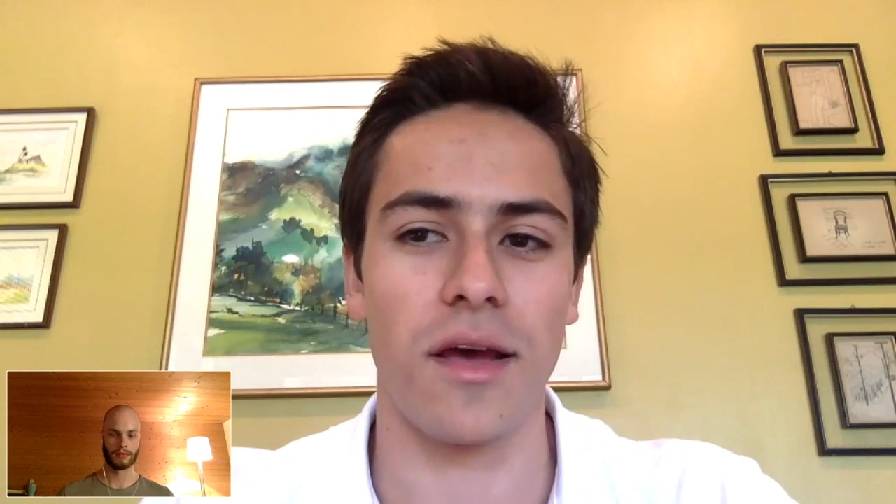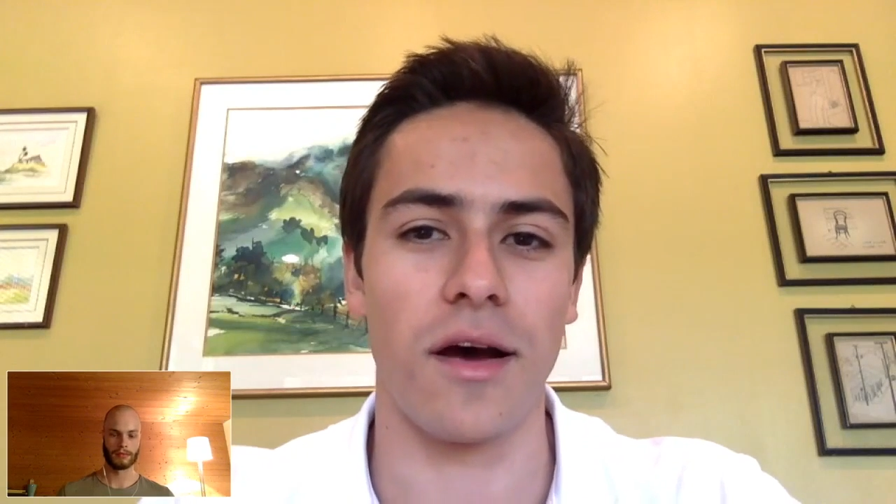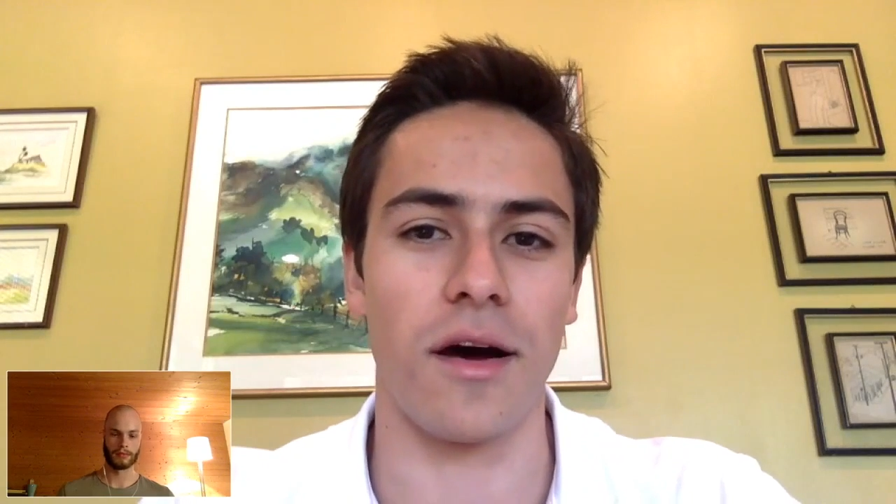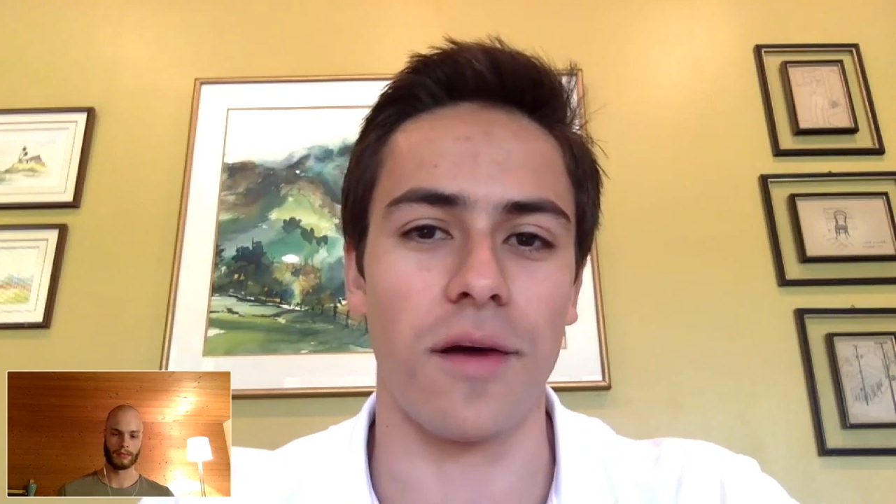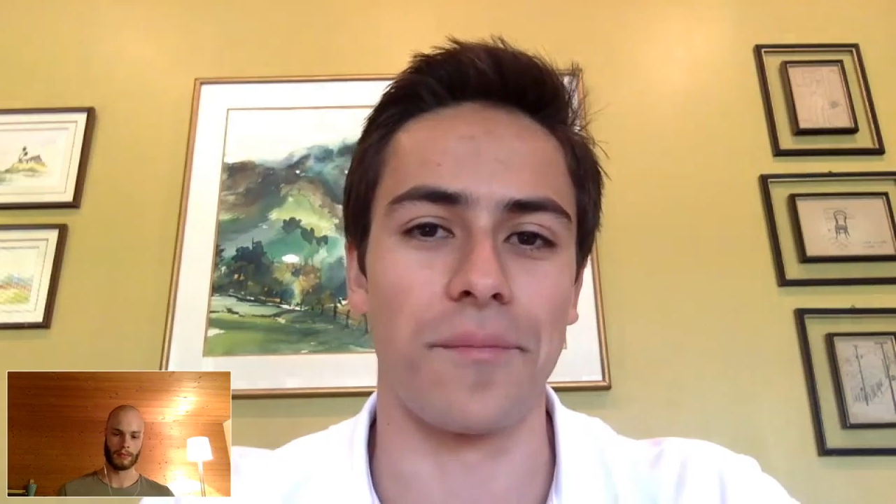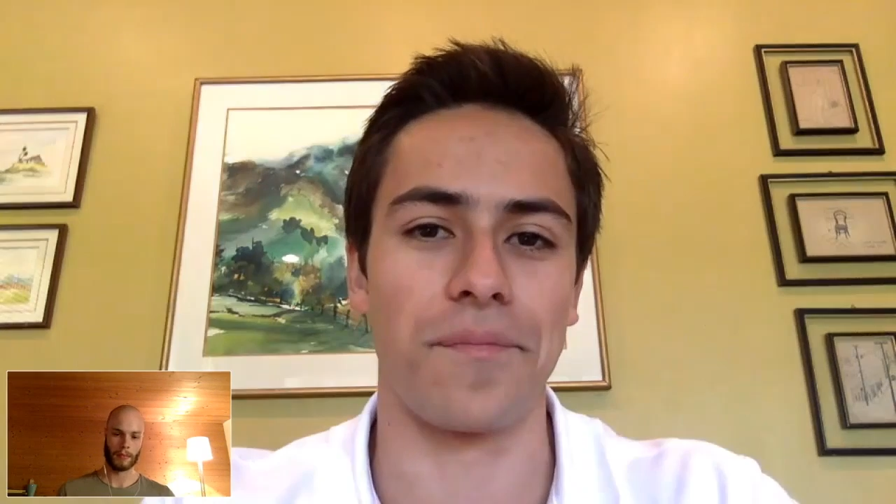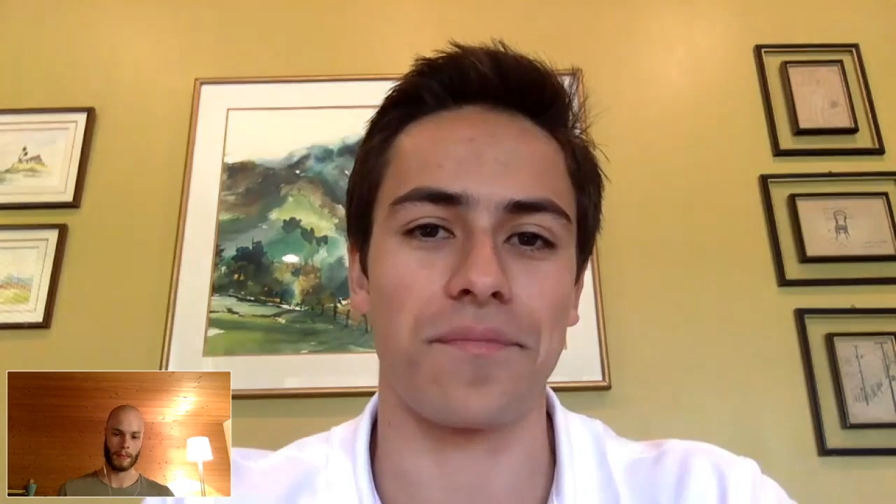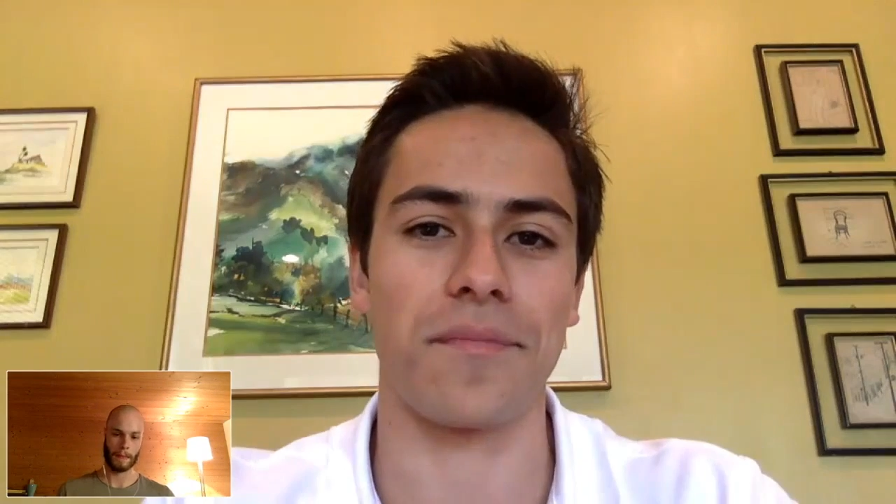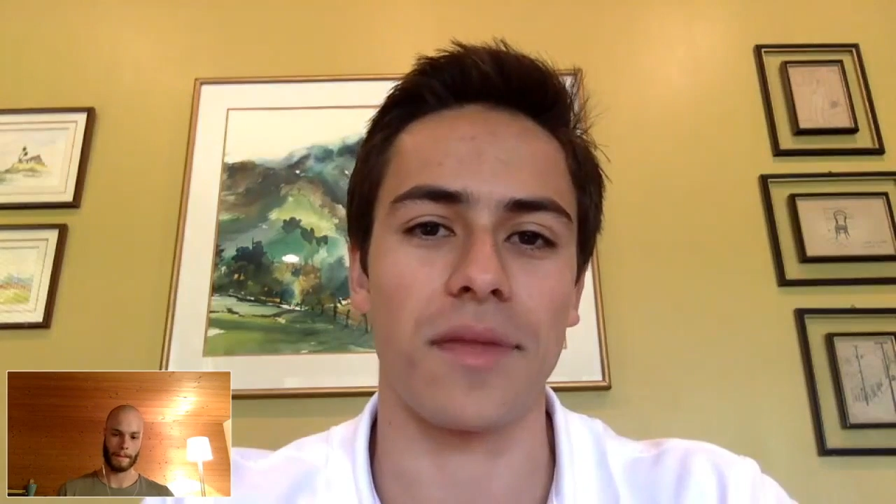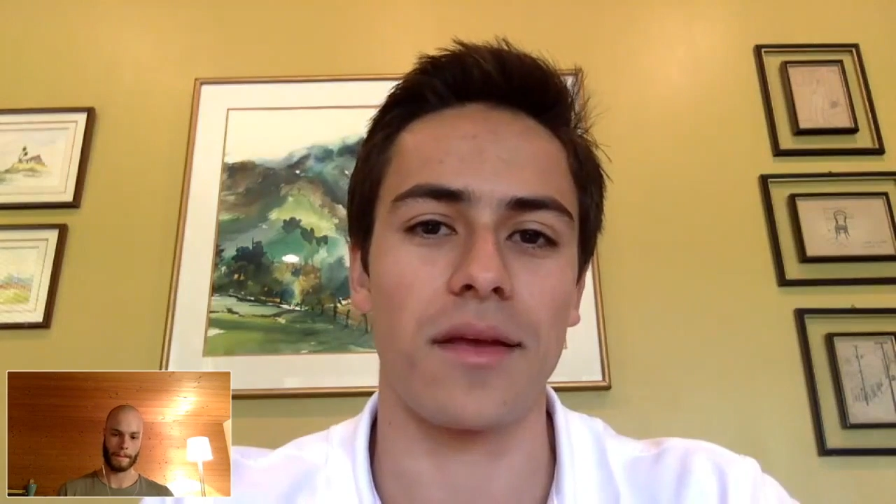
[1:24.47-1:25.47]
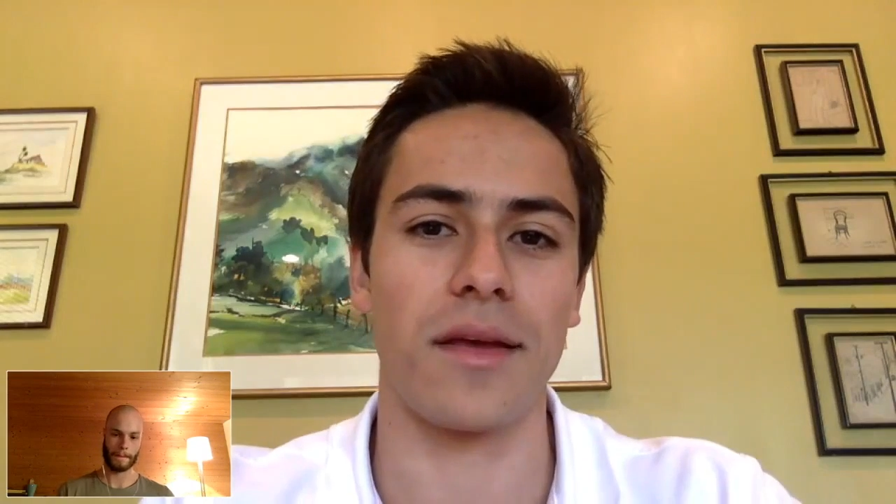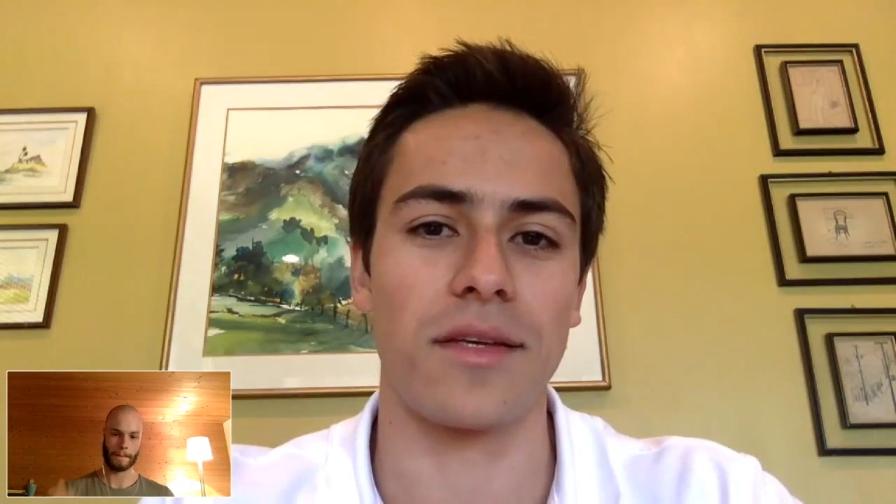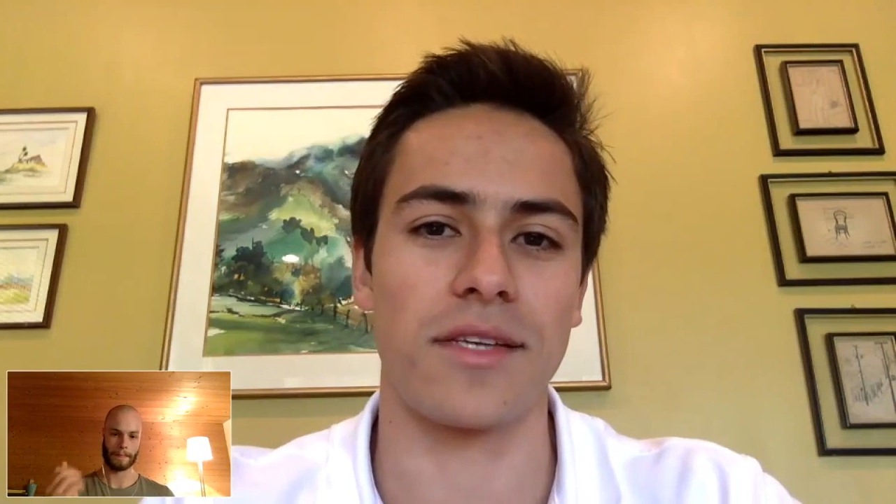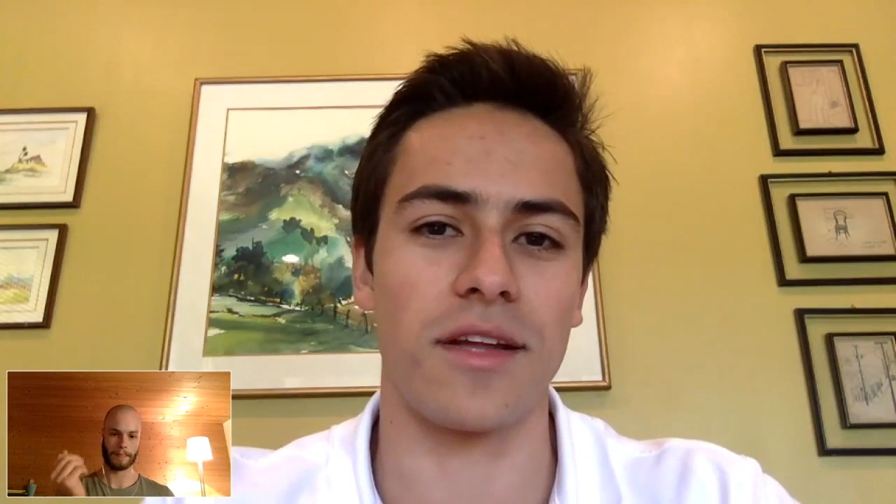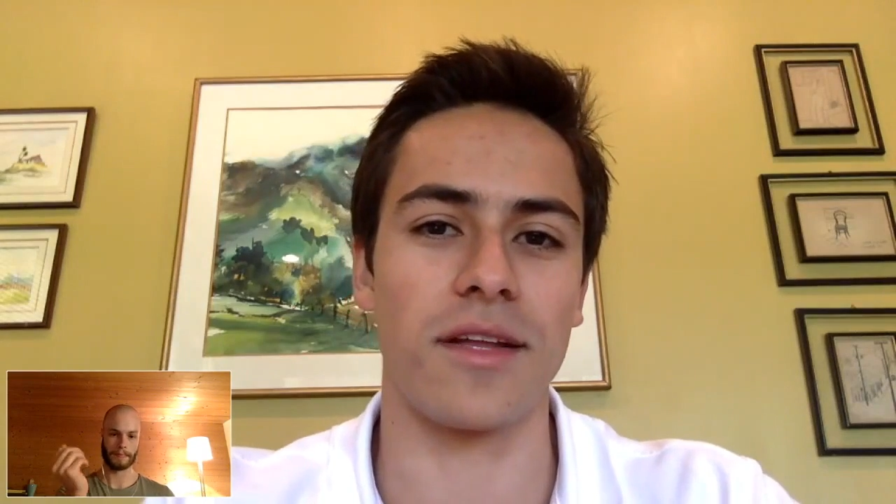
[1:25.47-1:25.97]
um,
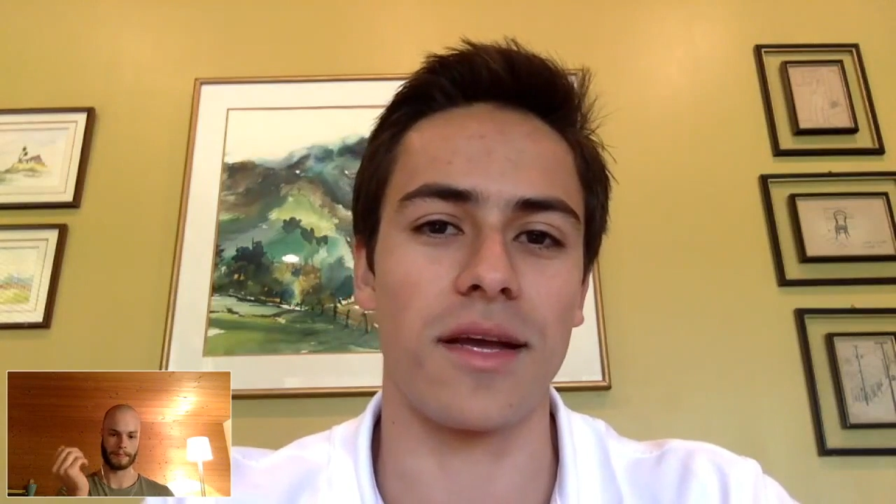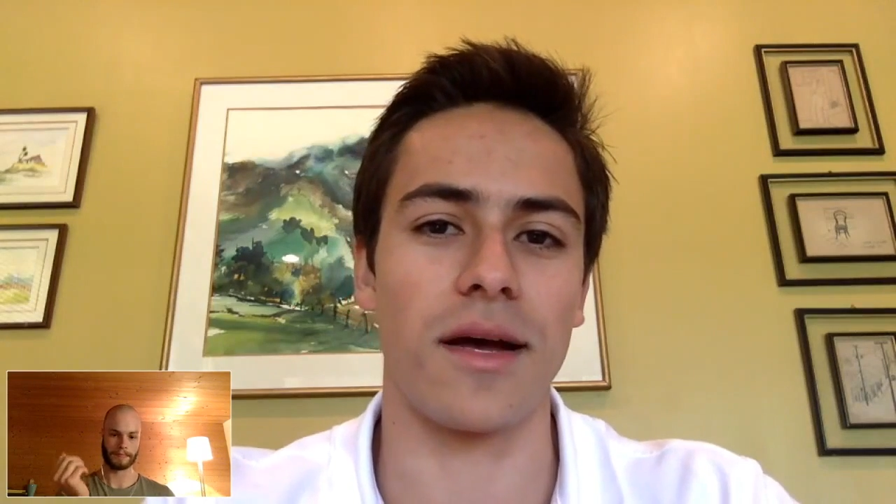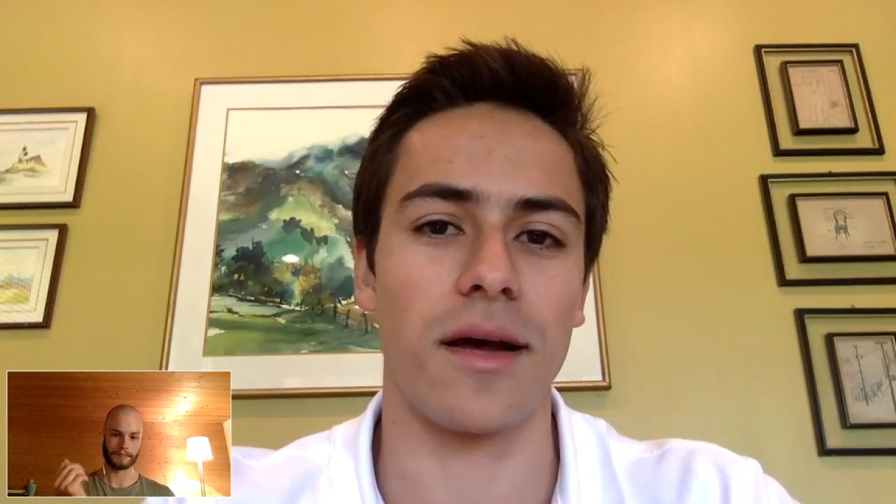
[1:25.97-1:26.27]
selling